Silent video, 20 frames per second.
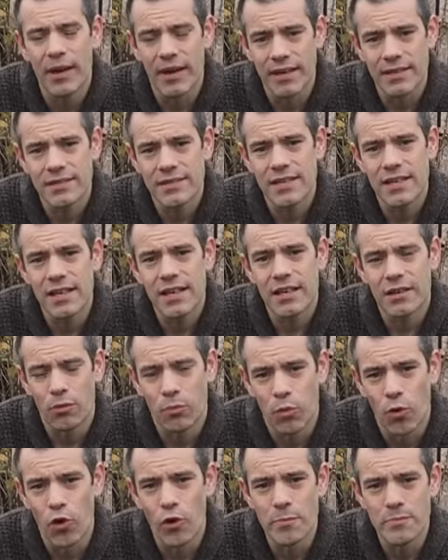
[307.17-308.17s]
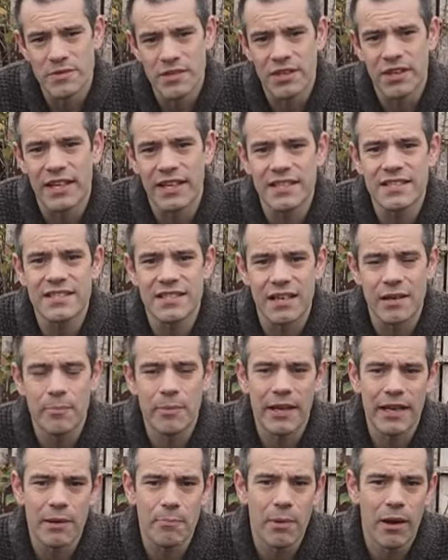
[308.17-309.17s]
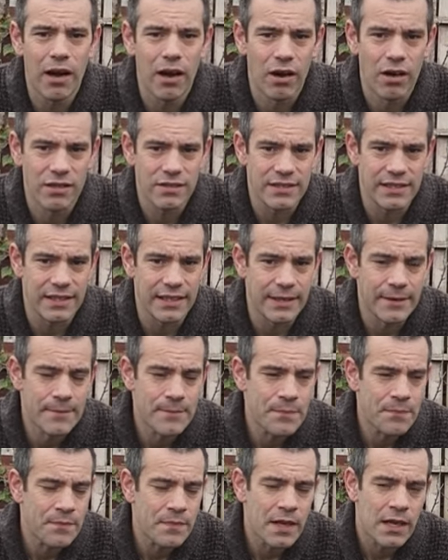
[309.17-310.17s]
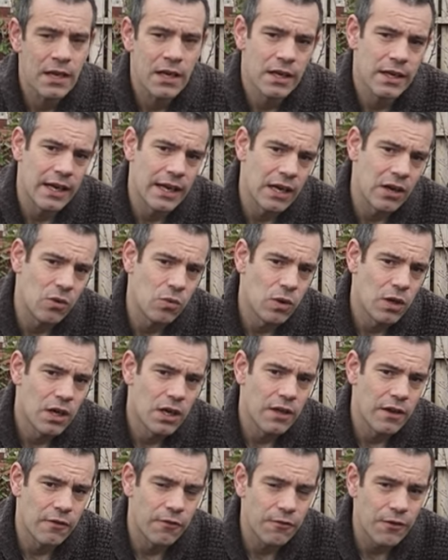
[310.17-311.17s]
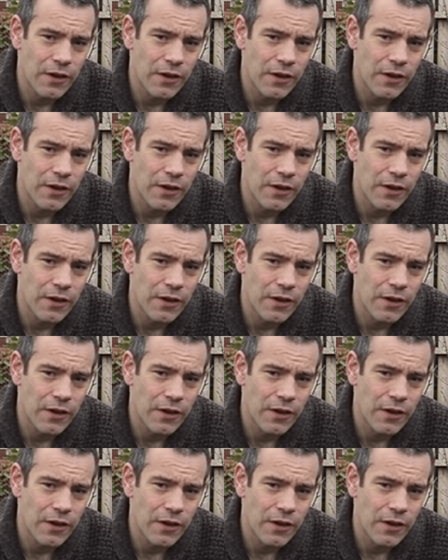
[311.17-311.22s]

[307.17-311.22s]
but the worms and things still play a part in it. Now, the